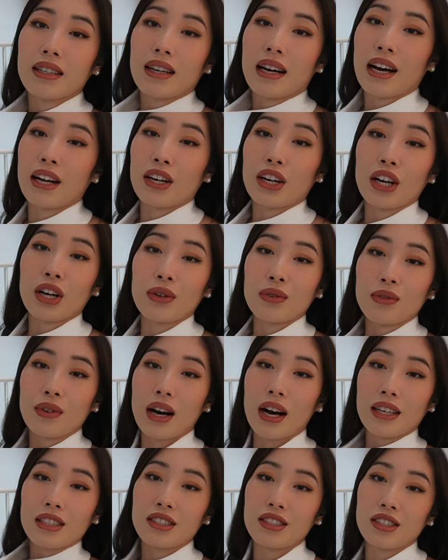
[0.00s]
I don't know.
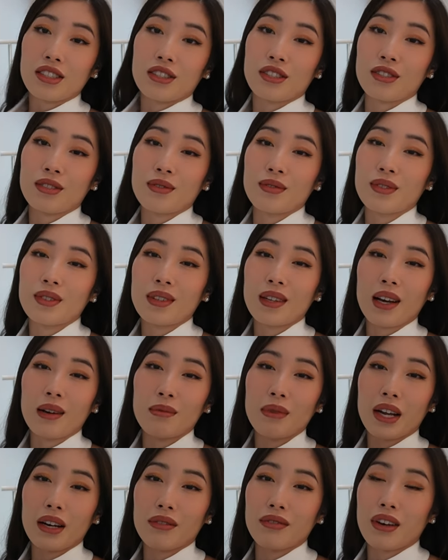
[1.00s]
I just,
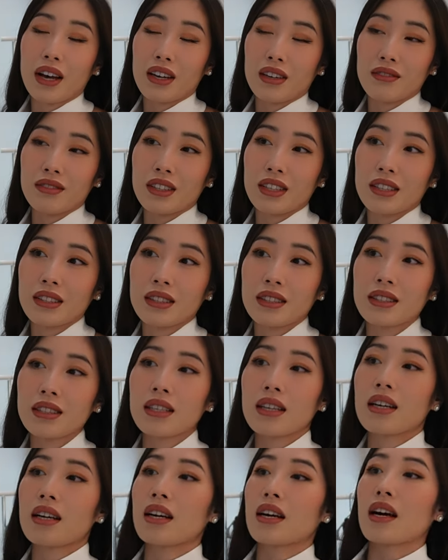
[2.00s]
I'm not a fan of this.
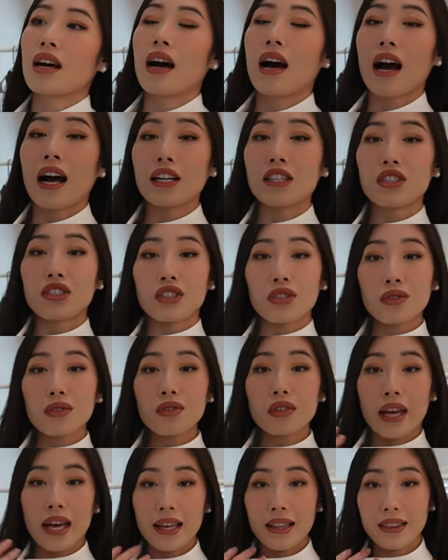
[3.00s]
I
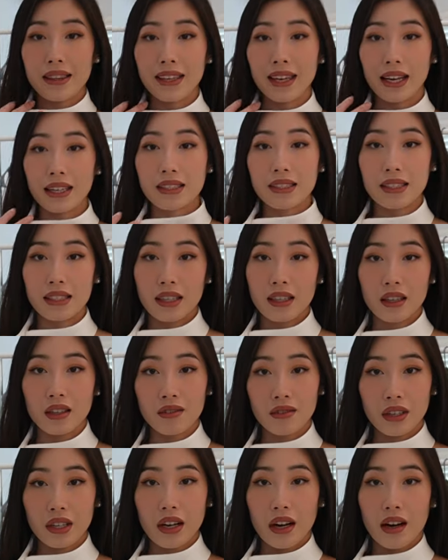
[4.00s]
do like the
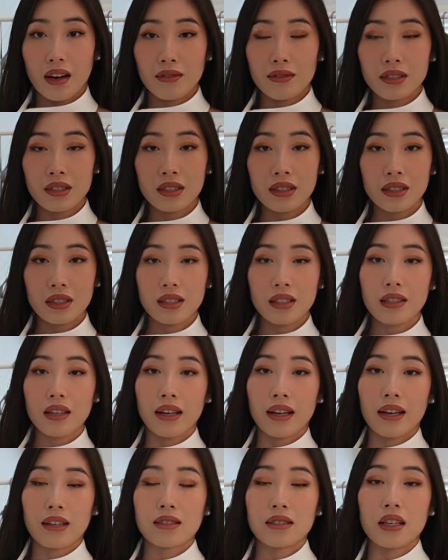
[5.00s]
idea of it, obviously.
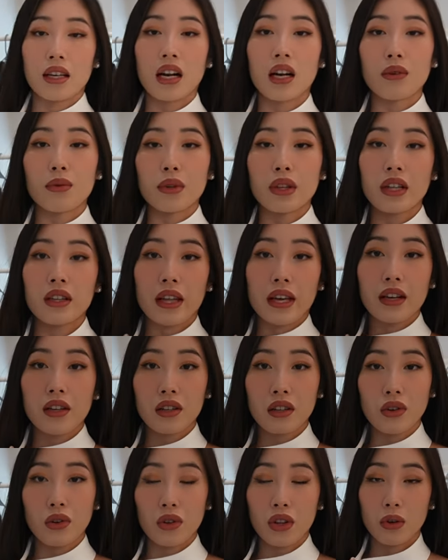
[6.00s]
Like I said, I really like
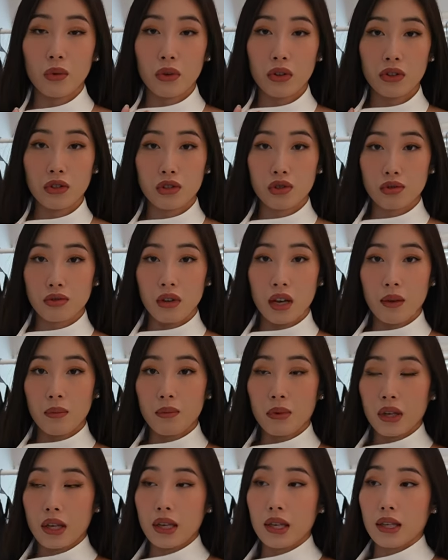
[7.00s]
clothing with
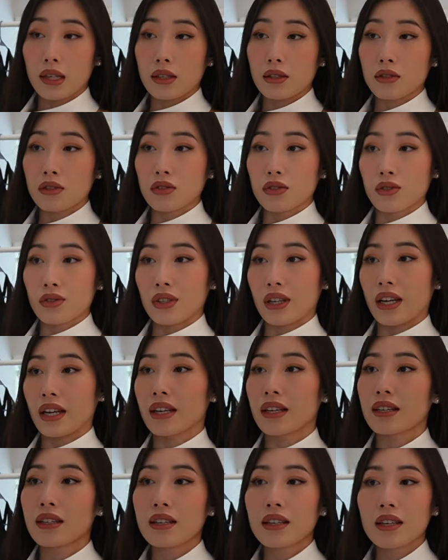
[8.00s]
drapings or
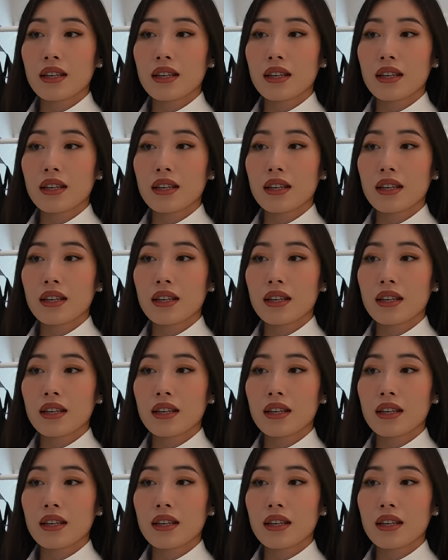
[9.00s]
like